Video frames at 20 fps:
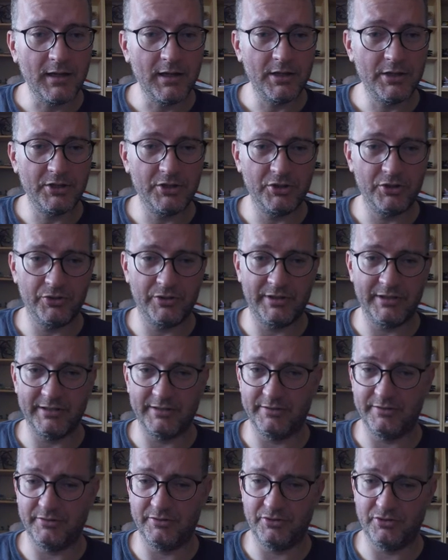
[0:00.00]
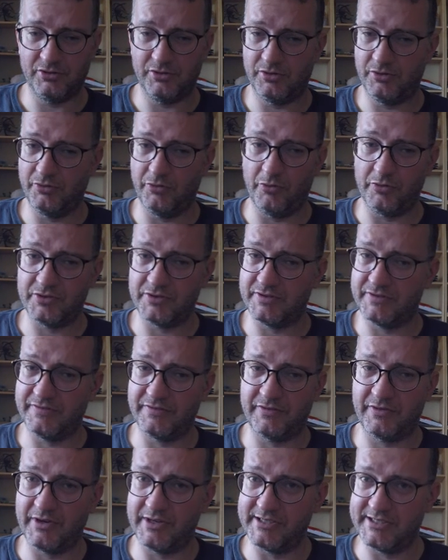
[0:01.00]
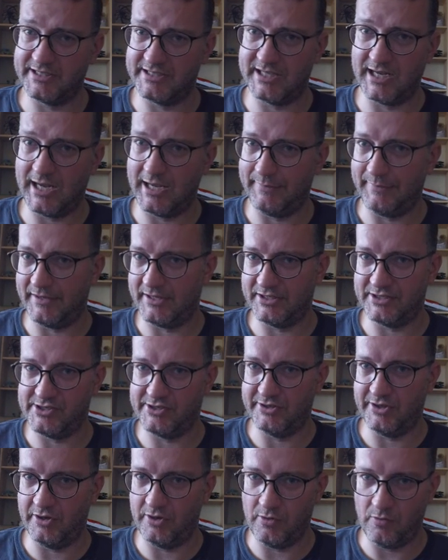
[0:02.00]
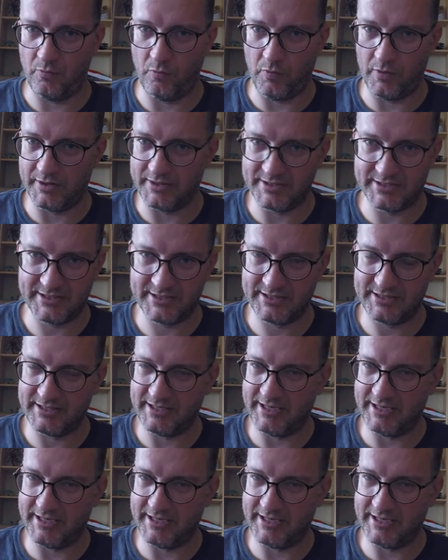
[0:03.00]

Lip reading: you can do all sorts of crazy timings, you know, once a